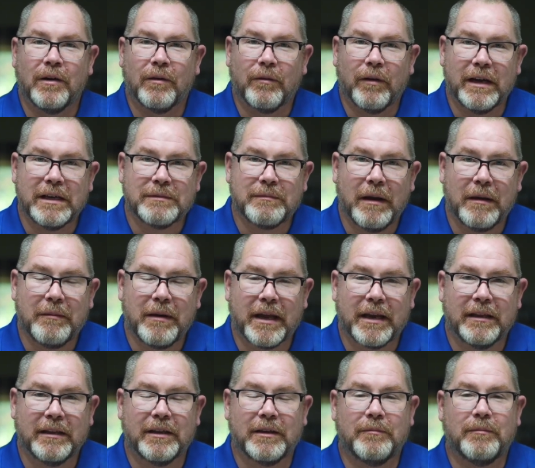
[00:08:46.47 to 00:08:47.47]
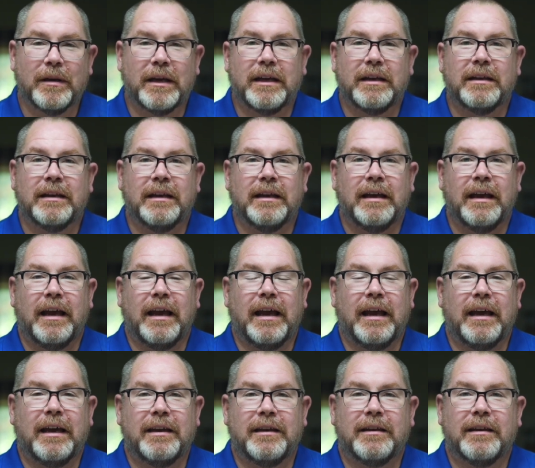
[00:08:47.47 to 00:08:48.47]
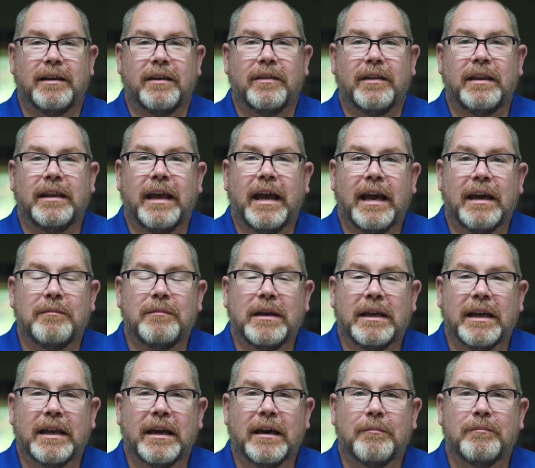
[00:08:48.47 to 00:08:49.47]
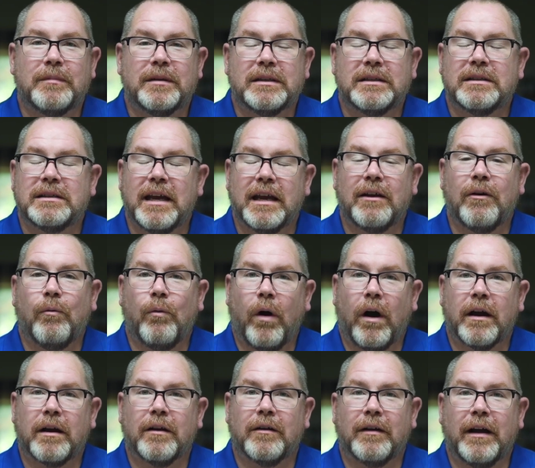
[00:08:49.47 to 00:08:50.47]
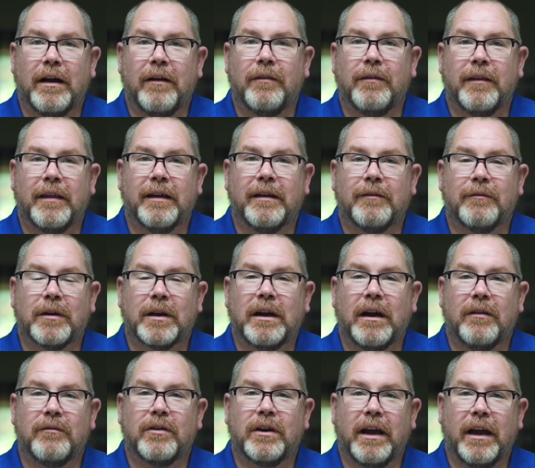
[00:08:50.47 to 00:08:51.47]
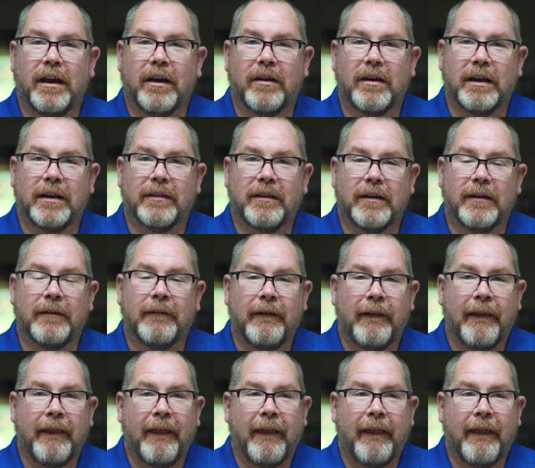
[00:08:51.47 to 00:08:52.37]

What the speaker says: raise my bed a little bit, and then they had me get up, take a walk around the recovery area there,